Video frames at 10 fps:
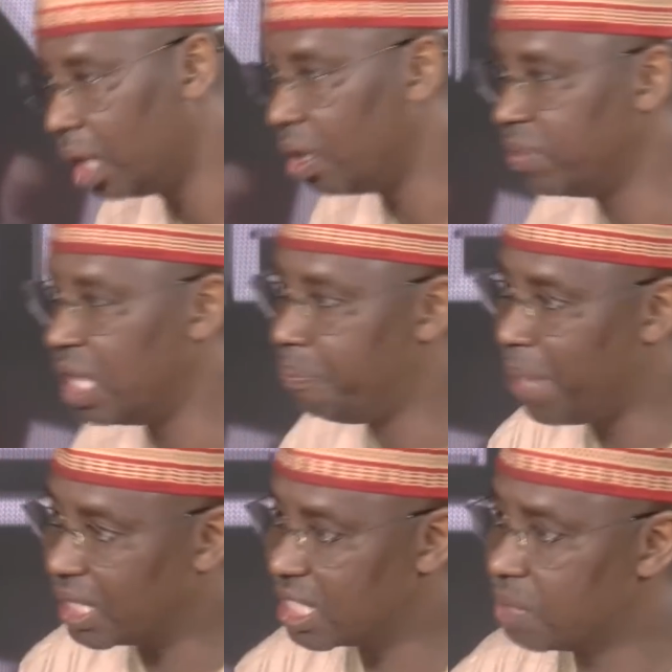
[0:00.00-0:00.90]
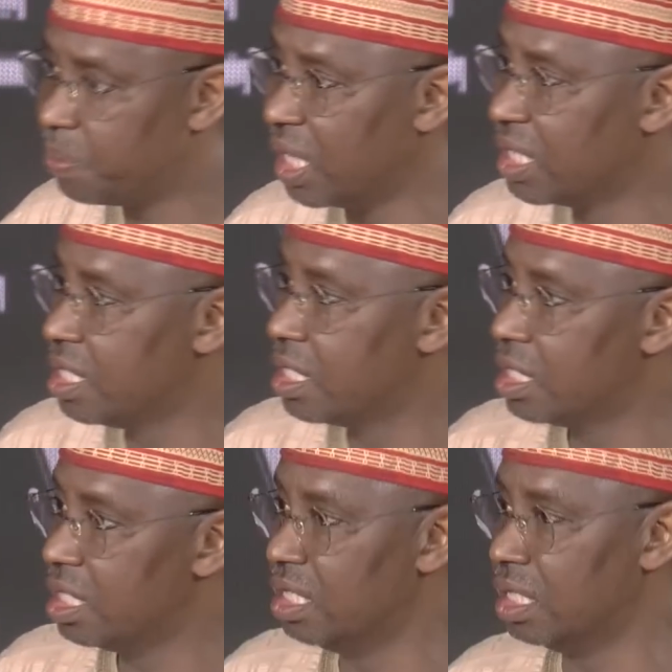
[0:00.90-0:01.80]
the best
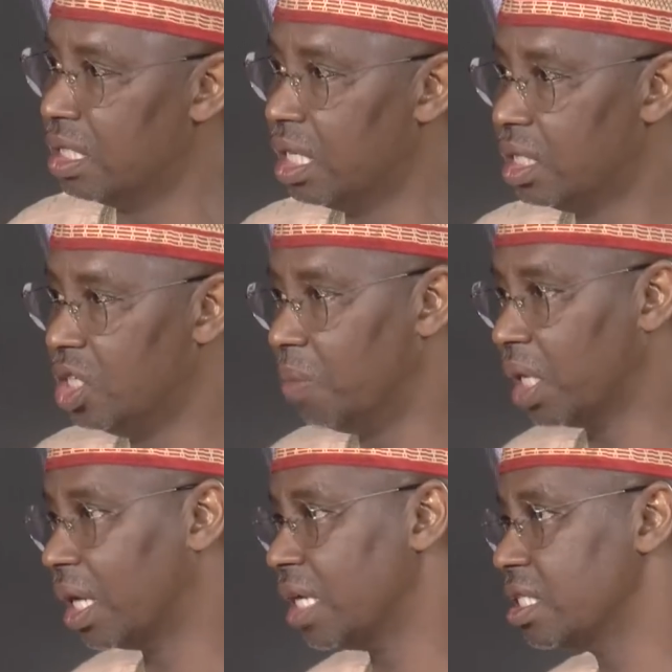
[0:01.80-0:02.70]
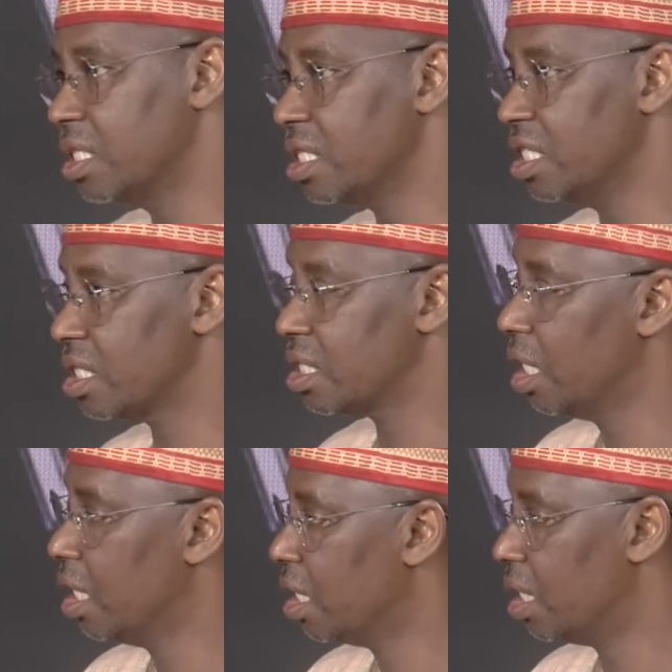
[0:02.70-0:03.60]
practices in democracies is
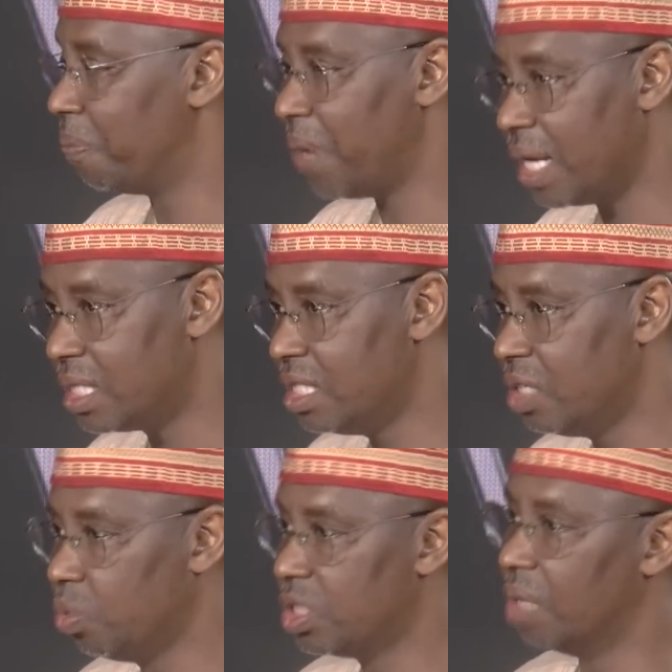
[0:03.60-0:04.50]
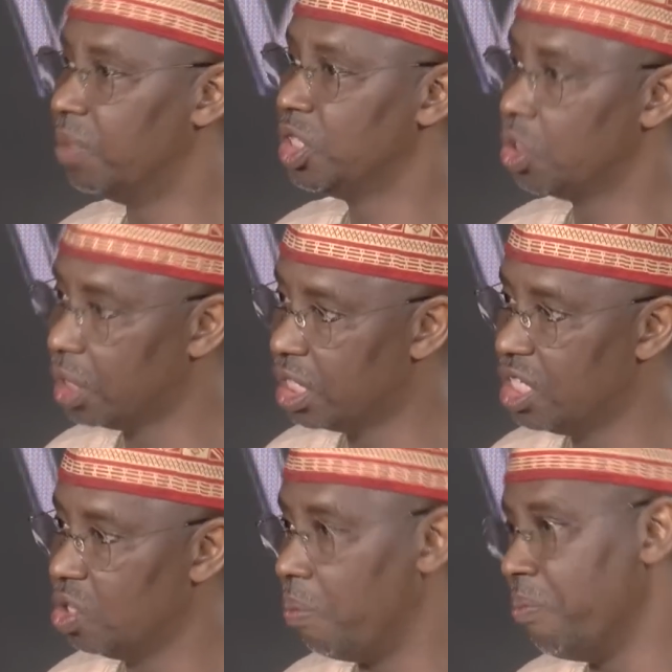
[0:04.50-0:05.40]
the party with the
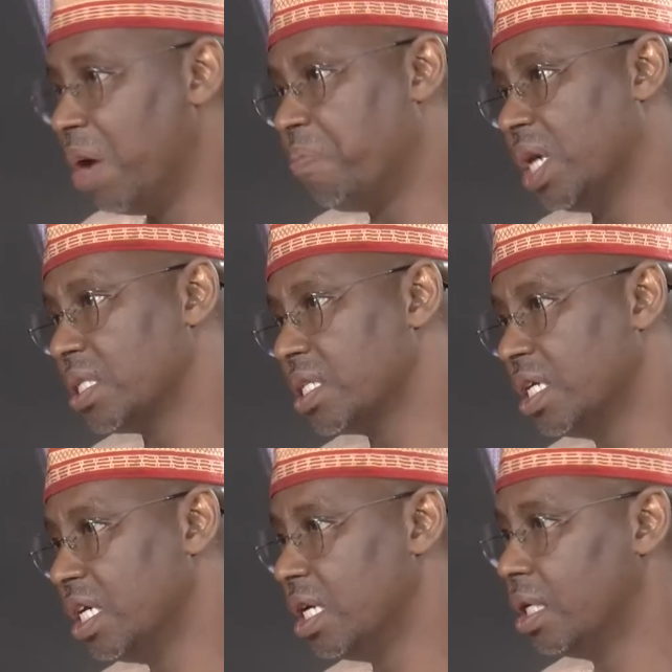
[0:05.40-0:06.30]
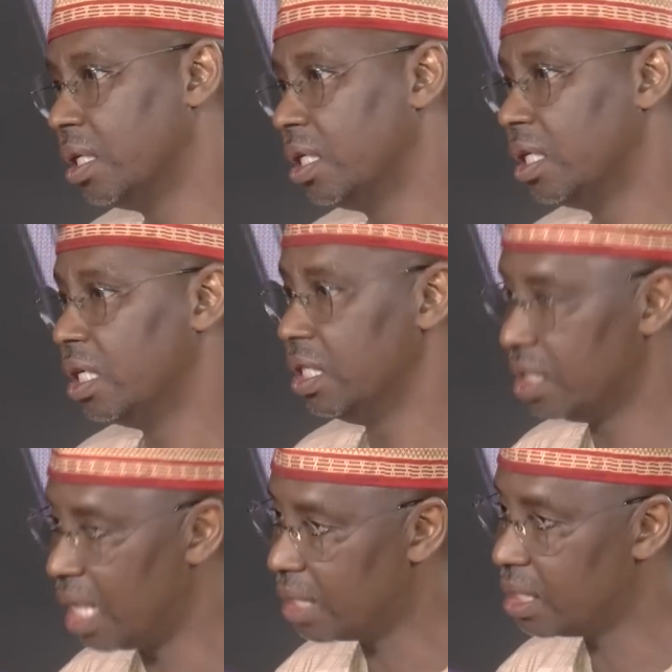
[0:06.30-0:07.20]
majority of members in
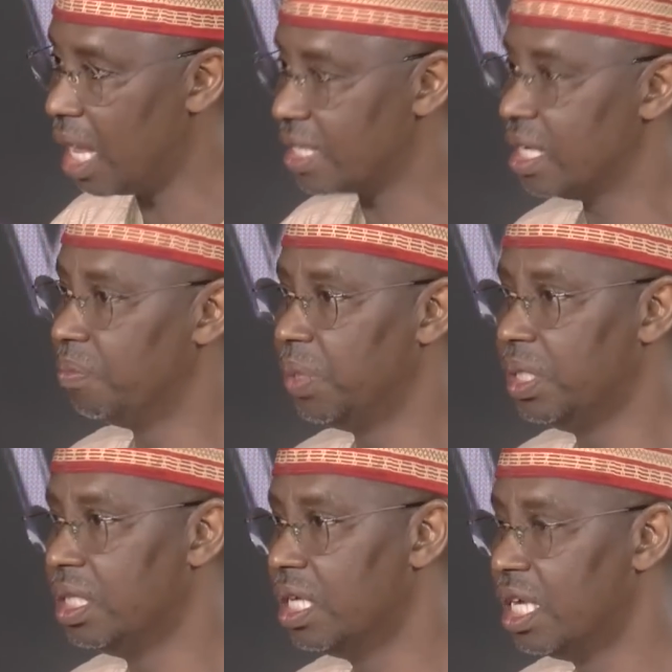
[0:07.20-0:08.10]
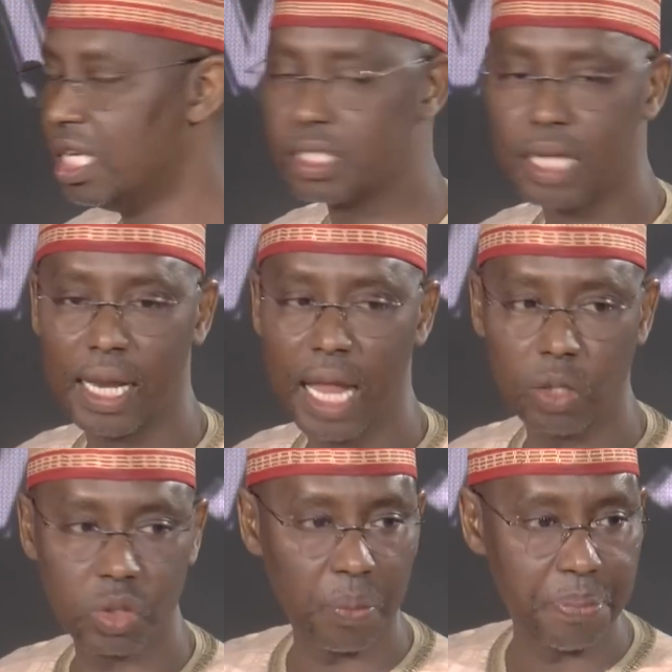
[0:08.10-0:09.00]
that assembly is
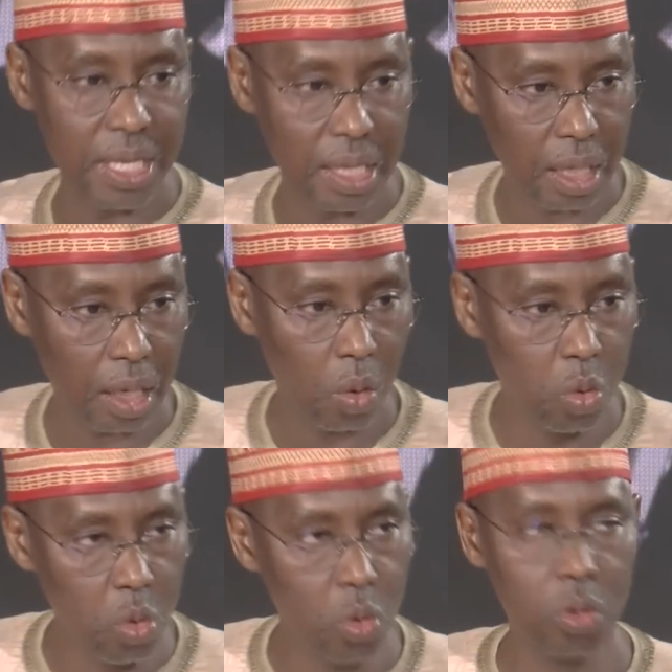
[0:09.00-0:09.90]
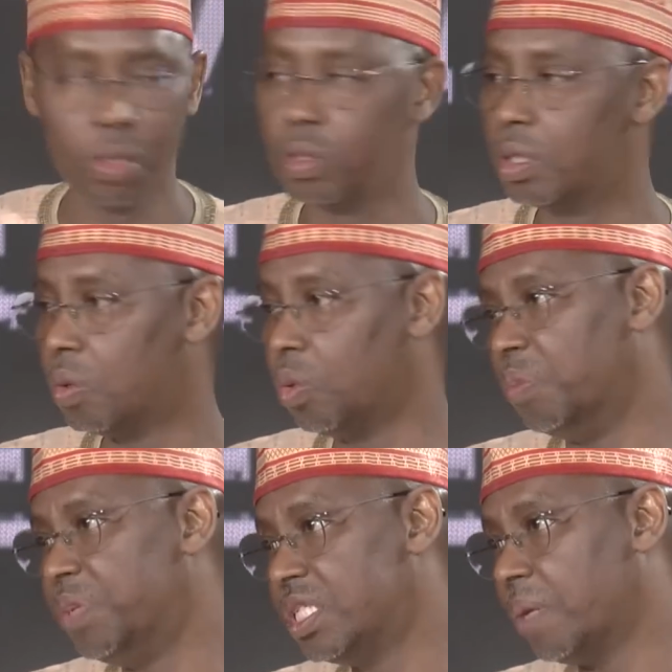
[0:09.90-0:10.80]
allowed to pick who will
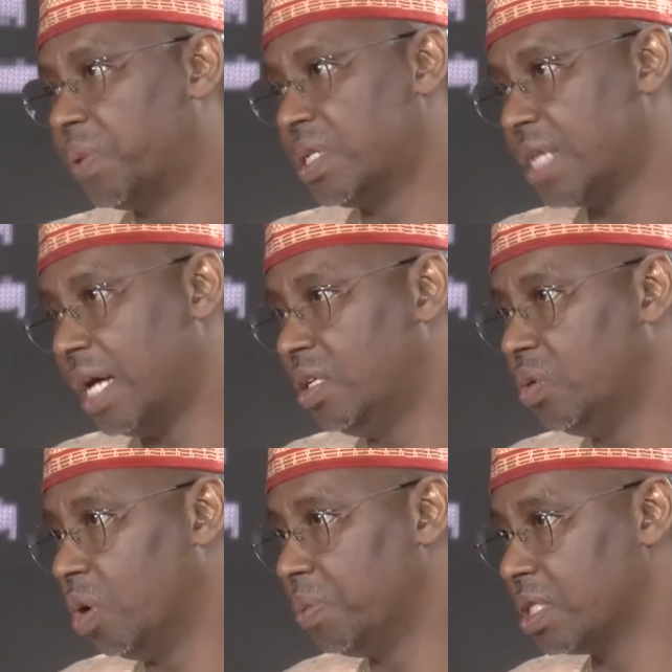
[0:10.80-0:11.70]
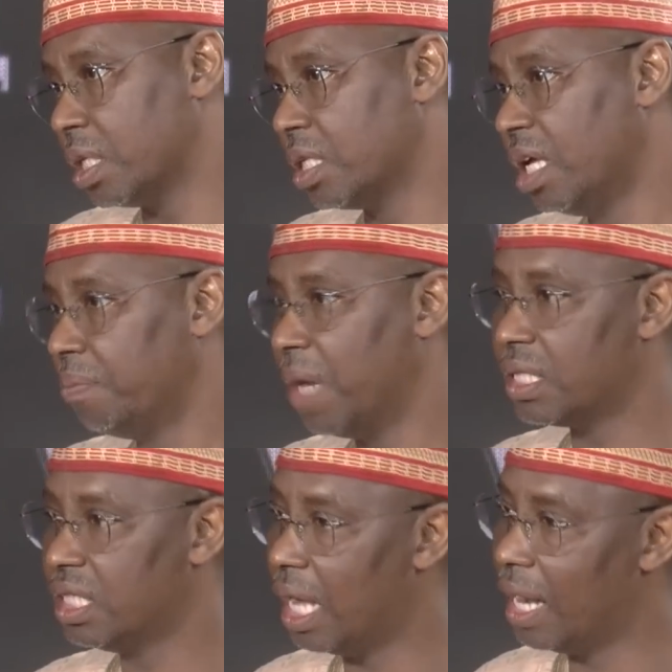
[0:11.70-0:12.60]
be the presiding officers. But
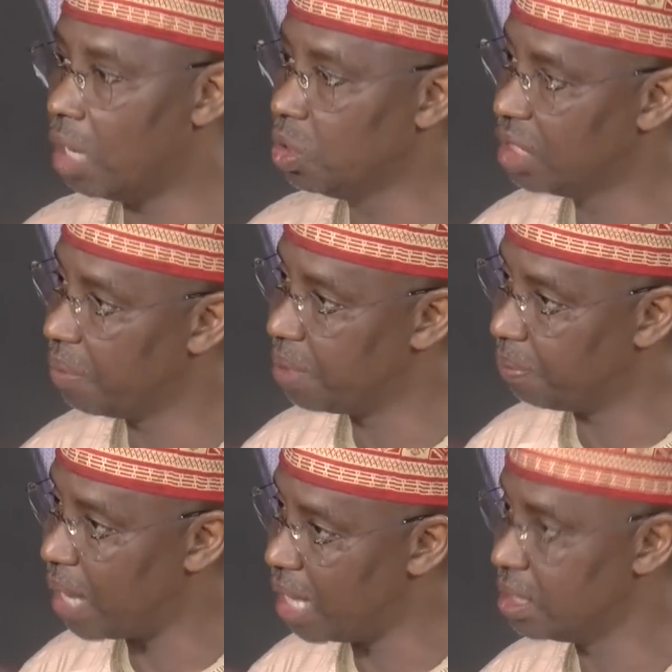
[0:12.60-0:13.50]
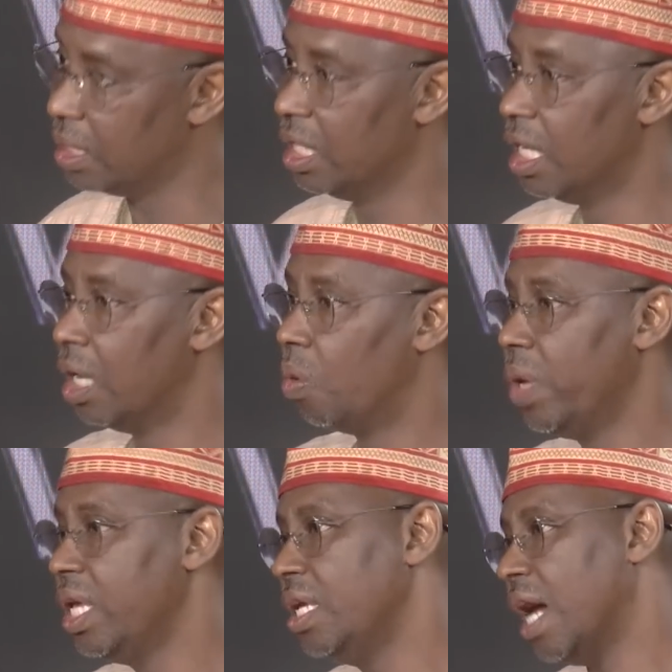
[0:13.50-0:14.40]
in allowing the party,
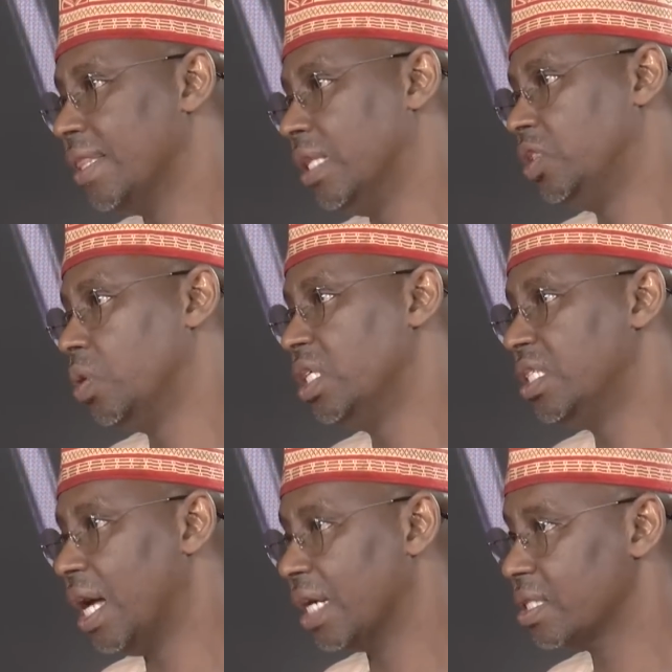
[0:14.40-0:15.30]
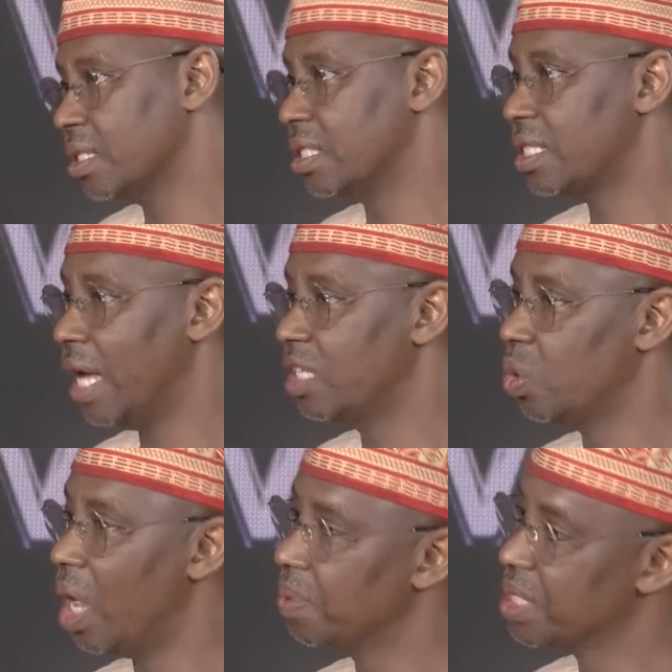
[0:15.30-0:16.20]
we at the Joint Task decide to
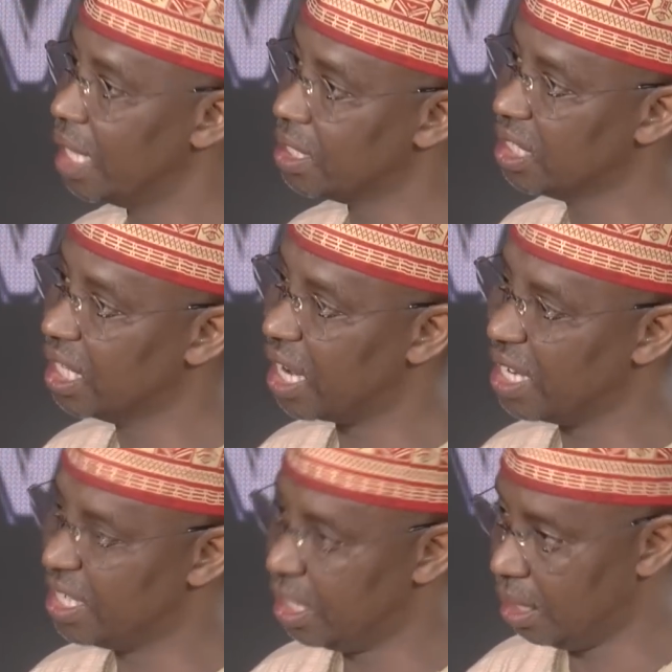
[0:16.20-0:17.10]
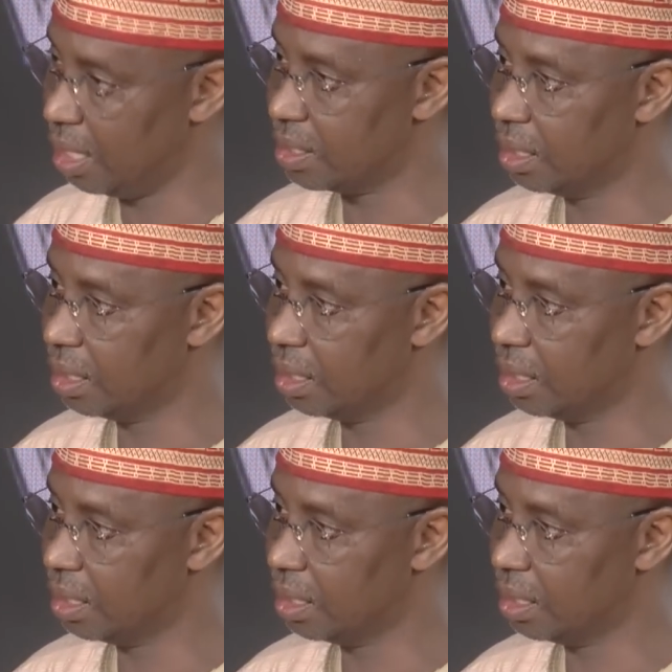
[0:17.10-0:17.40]
have certain criteria.